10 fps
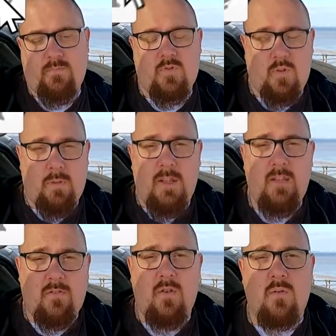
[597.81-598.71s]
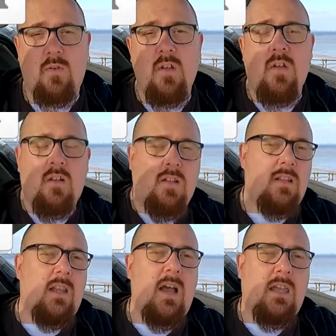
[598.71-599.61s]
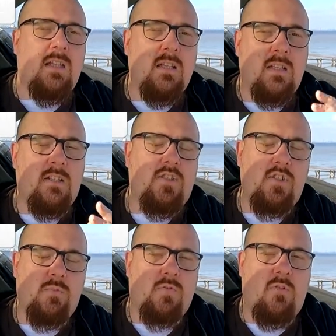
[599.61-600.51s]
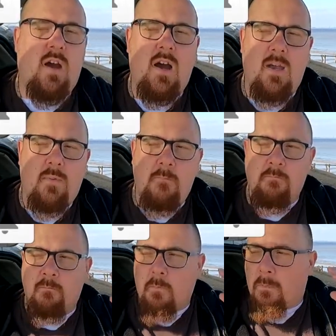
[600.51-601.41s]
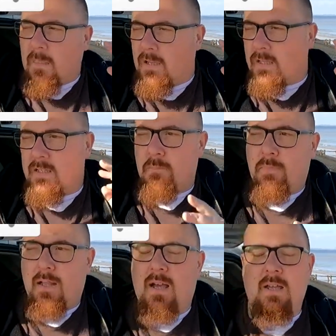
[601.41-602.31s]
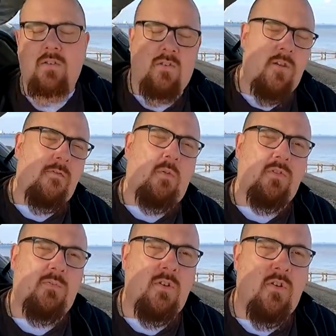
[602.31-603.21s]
So please do. Click like, click subscribe, Click the bell icon if you want to be